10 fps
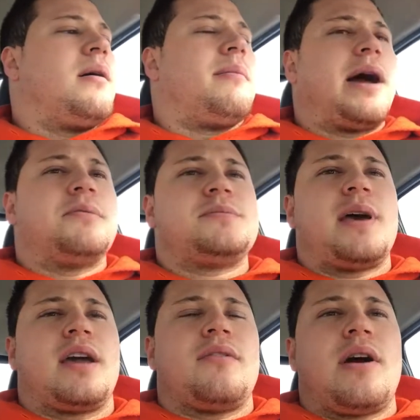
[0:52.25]
Mine was
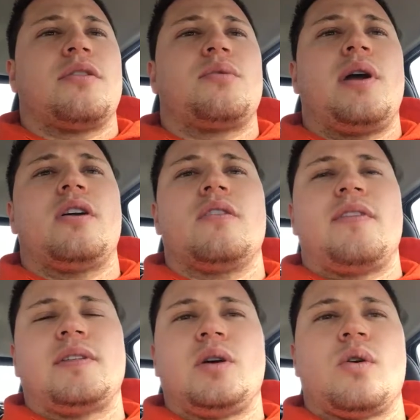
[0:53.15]
making around
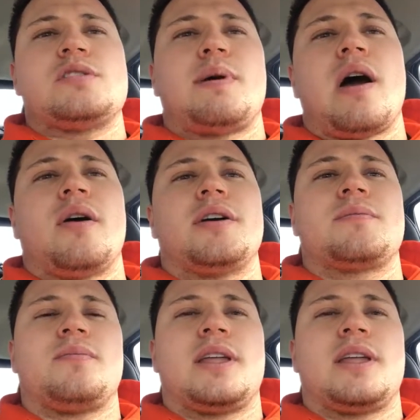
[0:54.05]
350 horsepower.